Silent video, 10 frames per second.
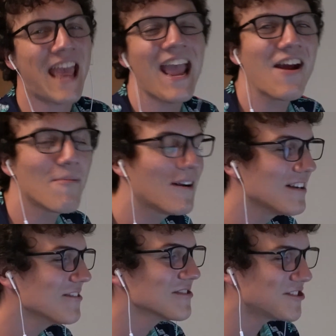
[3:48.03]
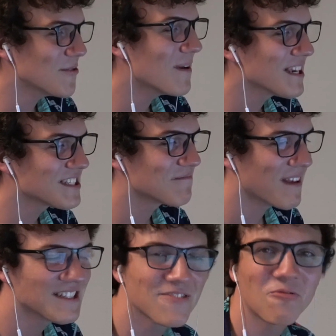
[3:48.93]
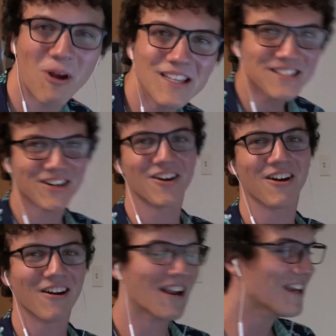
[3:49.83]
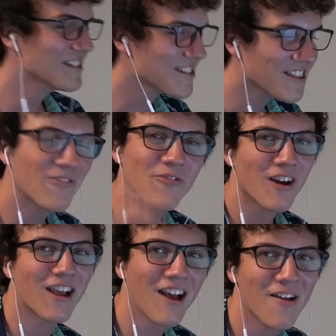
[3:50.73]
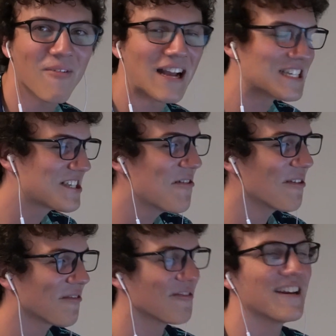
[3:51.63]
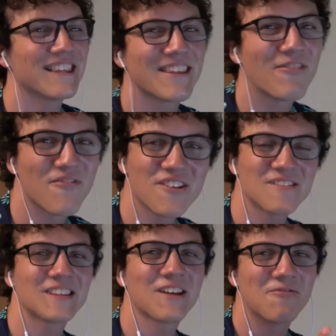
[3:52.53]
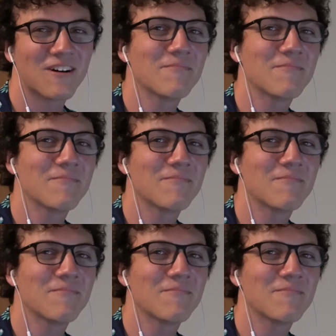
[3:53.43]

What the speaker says: care about your stupid expensive race car. Shut the fuck up. I just want to read the reviews about the